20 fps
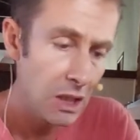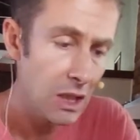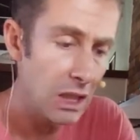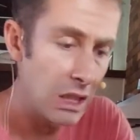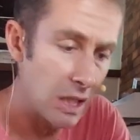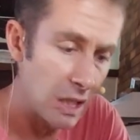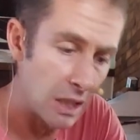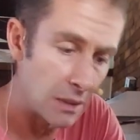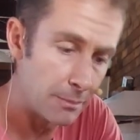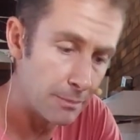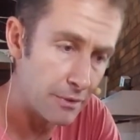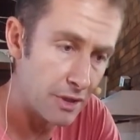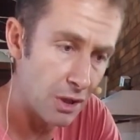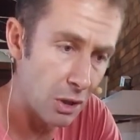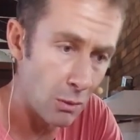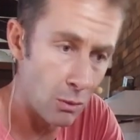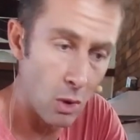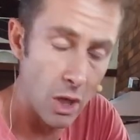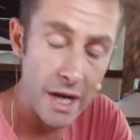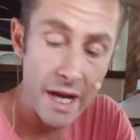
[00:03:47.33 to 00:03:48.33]

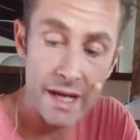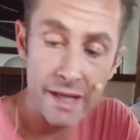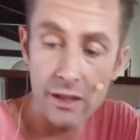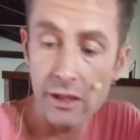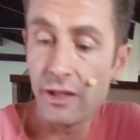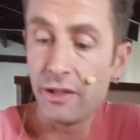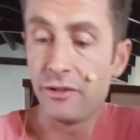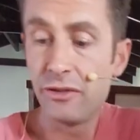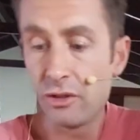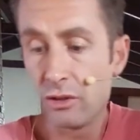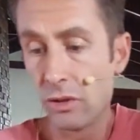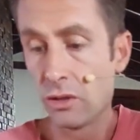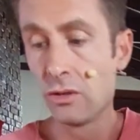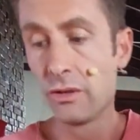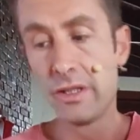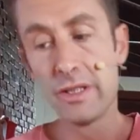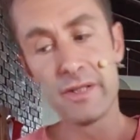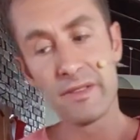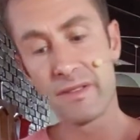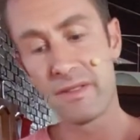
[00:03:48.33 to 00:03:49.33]
So what I'm gonna do,
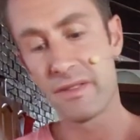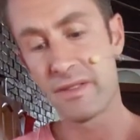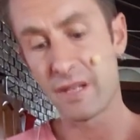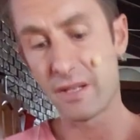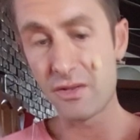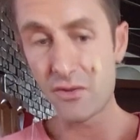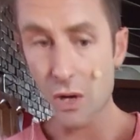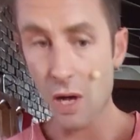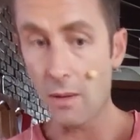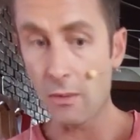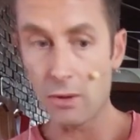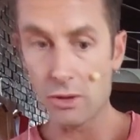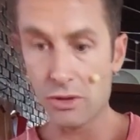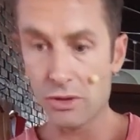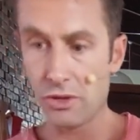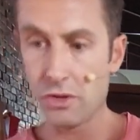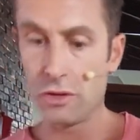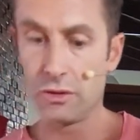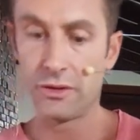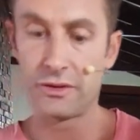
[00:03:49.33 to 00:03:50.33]
this is a
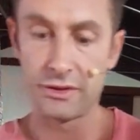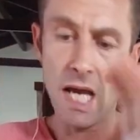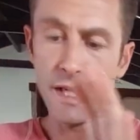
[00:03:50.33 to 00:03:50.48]
troubleshoot.